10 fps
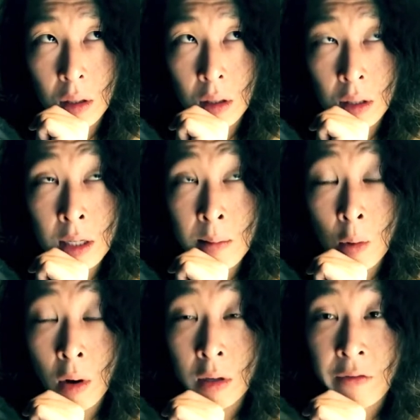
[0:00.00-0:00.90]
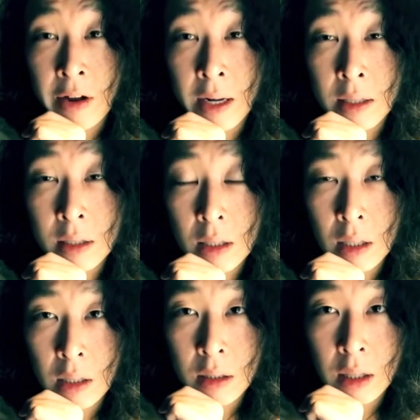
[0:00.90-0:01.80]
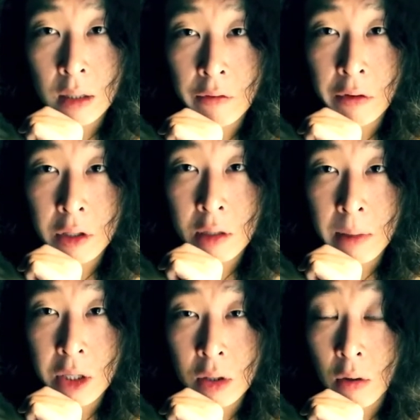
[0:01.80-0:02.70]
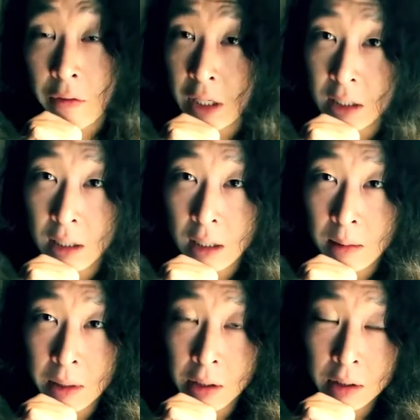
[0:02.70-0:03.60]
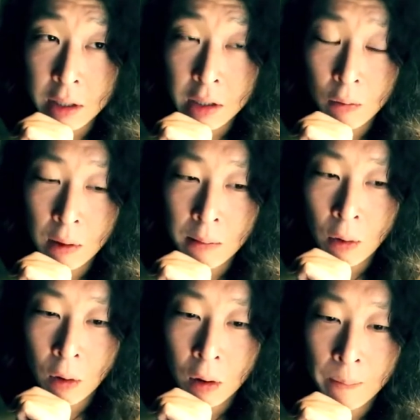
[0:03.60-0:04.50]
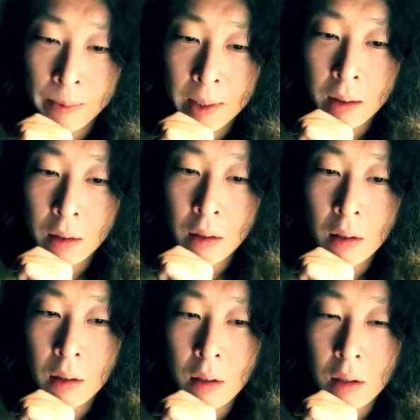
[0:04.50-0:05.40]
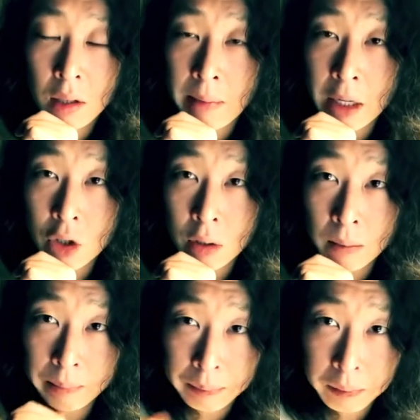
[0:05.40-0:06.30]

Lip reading: a little more advanced than the first dimension, obviously, because there's one more dimension.